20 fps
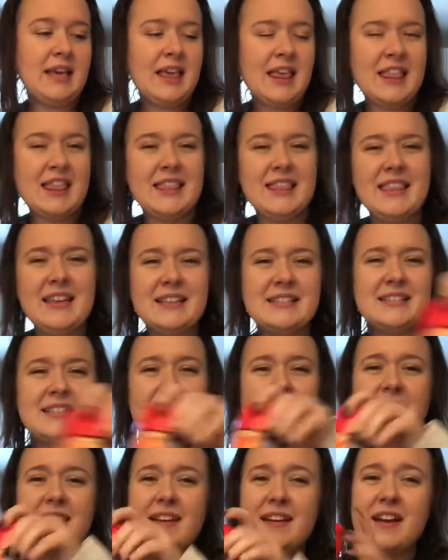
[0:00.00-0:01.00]
This I
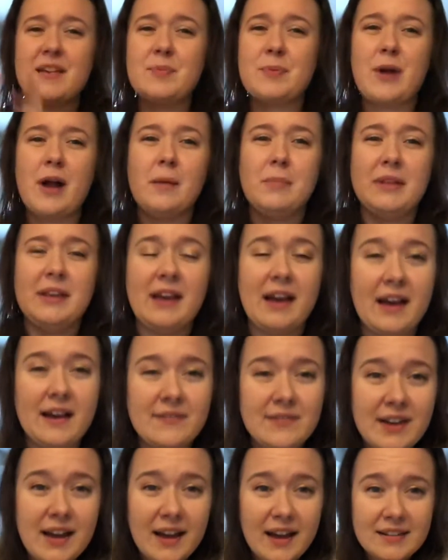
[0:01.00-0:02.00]
think I probably have
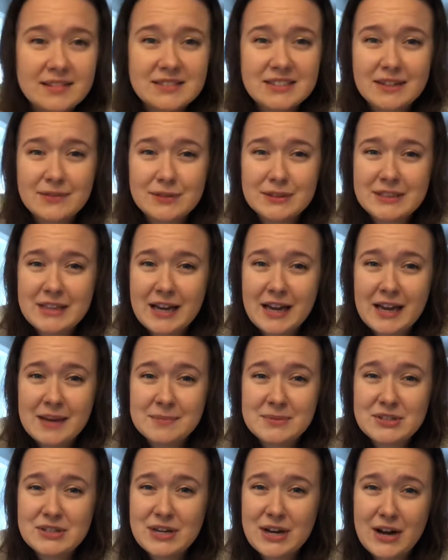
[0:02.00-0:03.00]
had several
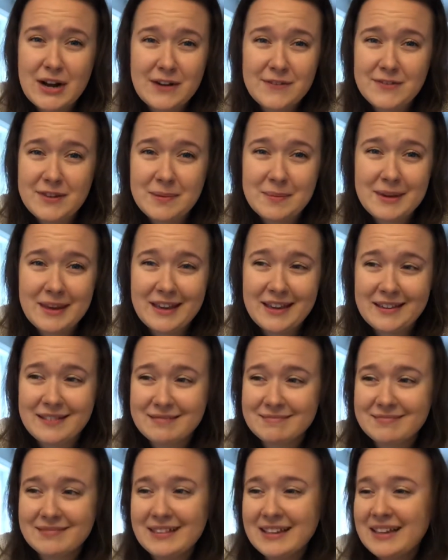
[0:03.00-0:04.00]
times. Coffee Mate.
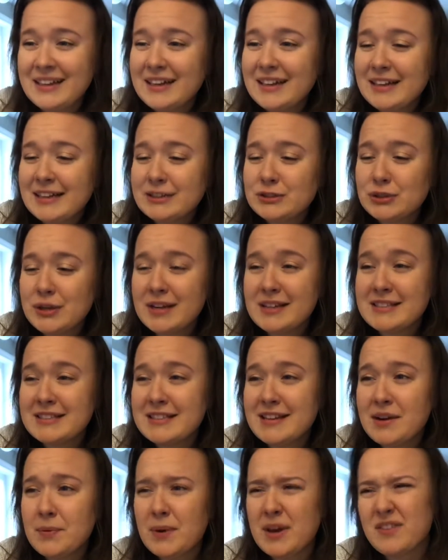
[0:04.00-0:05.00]
I try to
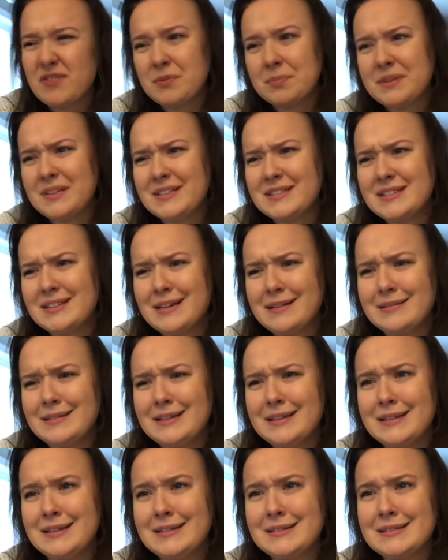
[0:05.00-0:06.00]
stay away from these
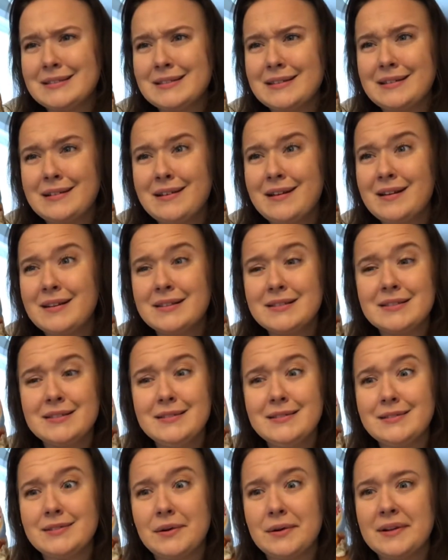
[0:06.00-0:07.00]
nowadays. I honestly
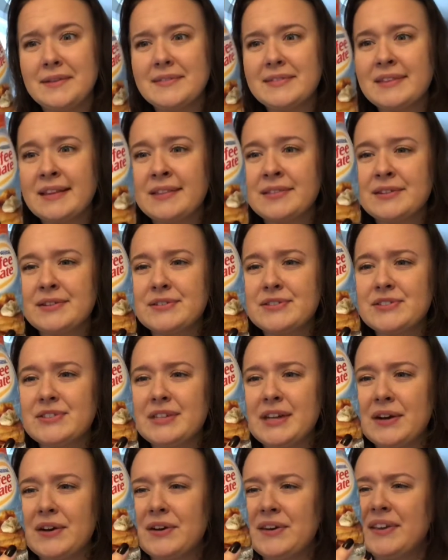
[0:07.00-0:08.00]
don't even think there's
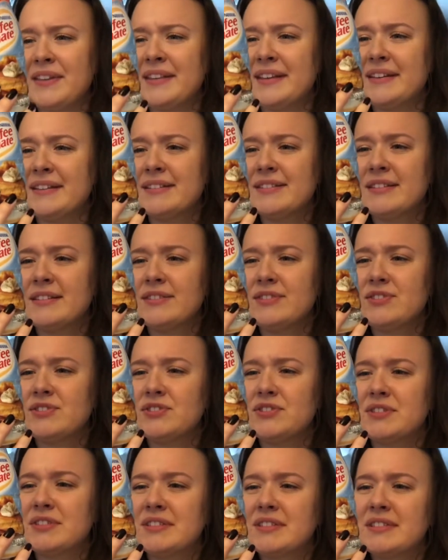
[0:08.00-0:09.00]
dairy in this. It's
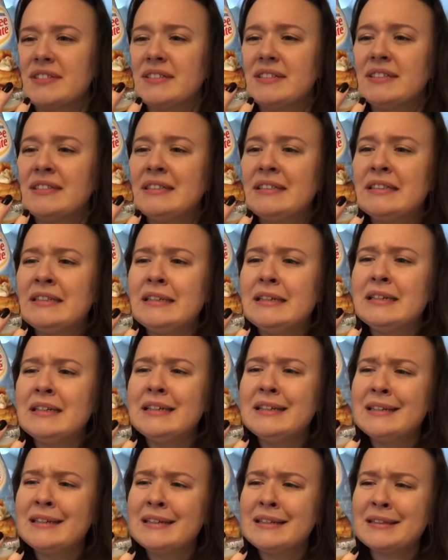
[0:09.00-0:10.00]
just
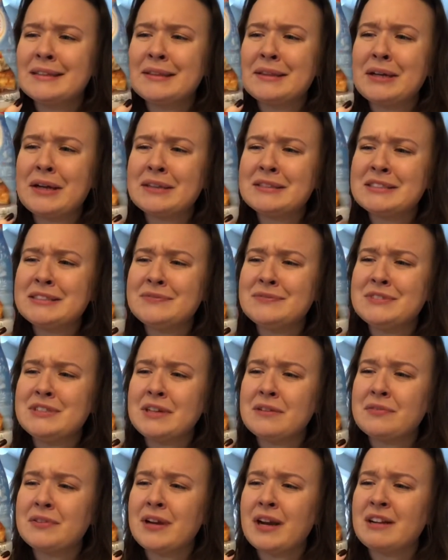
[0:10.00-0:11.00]
lots of
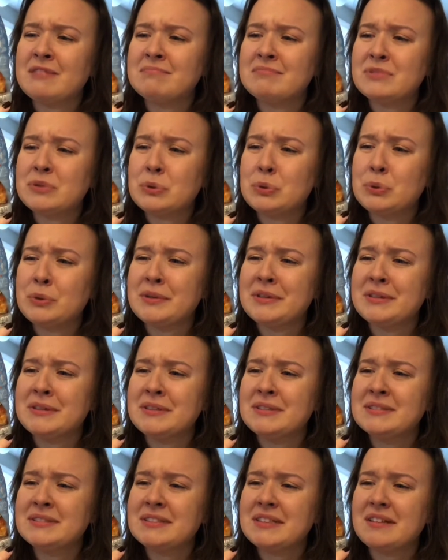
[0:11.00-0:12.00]
different
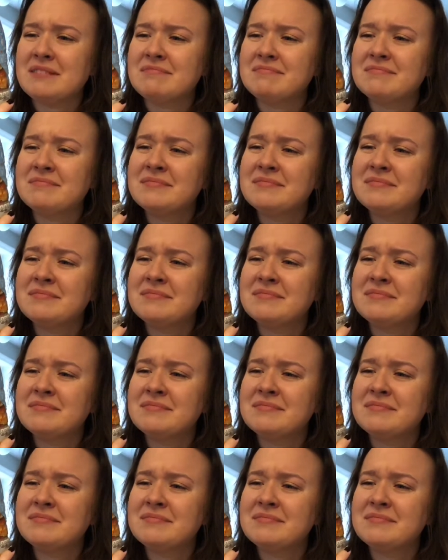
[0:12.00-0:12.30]
oils and